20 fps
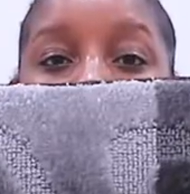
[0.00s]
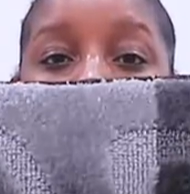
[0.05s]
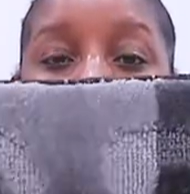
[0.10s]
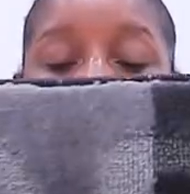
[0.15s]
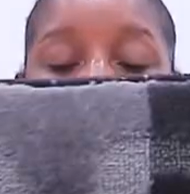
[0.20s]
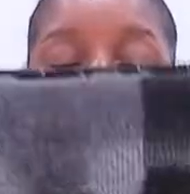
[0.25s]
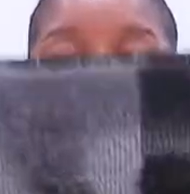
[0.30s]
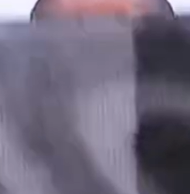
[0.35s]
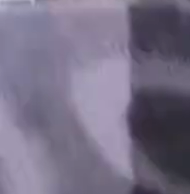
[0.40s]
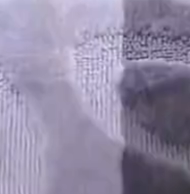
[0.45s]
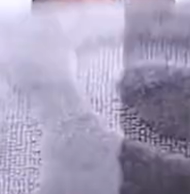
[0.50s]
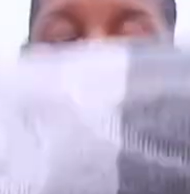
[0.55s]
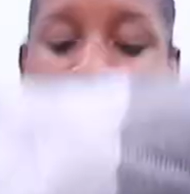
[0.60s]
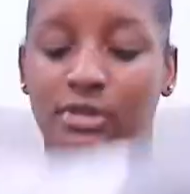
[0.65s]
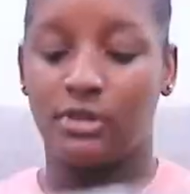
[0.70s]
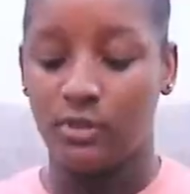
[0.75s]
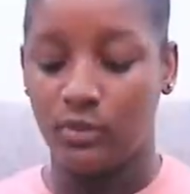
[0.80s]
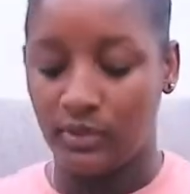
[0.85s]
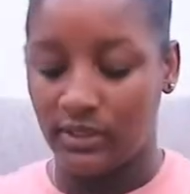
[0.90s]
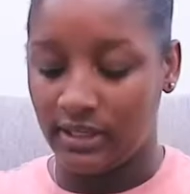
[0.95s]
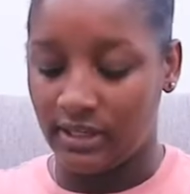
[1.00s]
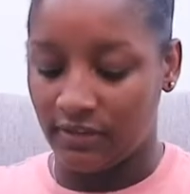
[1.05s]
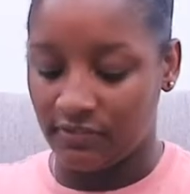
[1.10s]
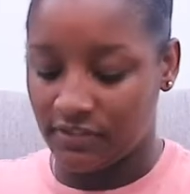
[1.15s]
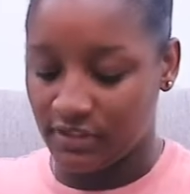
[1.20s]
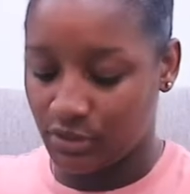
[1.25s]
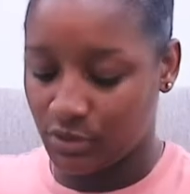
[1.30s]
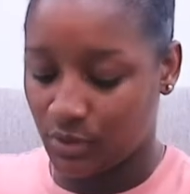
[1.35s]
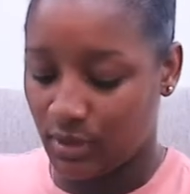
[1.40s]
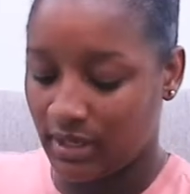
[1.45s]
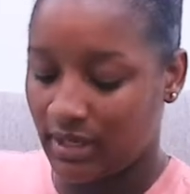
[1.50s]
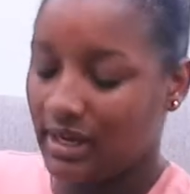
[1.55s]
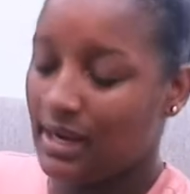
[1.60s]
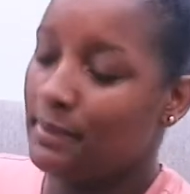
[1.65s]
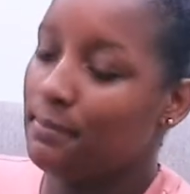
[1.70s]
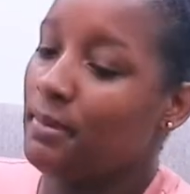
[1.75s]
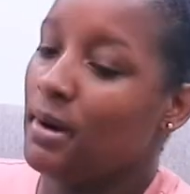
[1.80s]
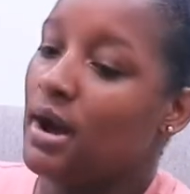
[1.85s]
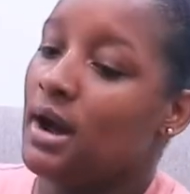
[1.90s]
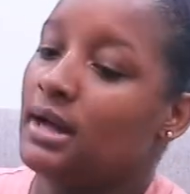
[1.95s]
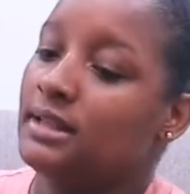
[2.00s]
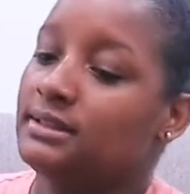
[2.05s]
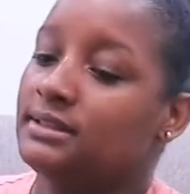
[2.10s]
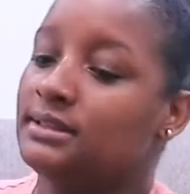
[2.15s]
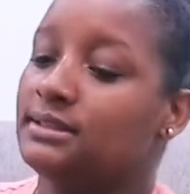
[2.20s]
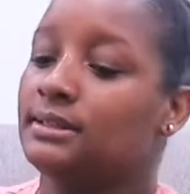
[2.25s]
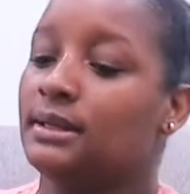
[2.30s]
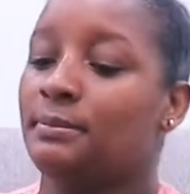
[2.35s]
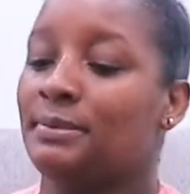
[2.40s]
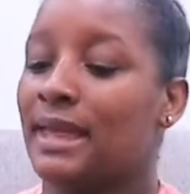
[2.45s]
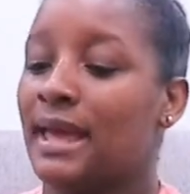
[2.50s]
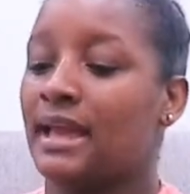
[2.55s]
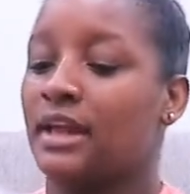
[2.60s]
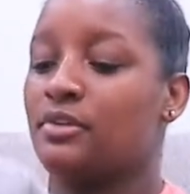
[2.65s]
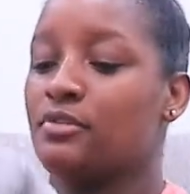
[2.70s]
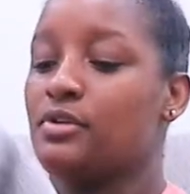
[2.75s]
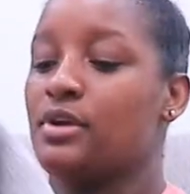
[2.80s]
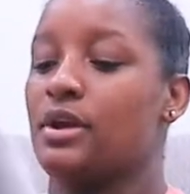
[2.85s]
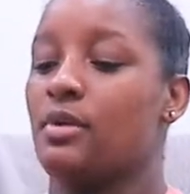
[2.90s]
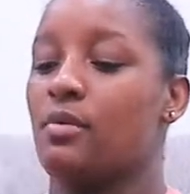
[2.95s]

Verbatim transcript: So I absolutely love this one, and I bought a black and gray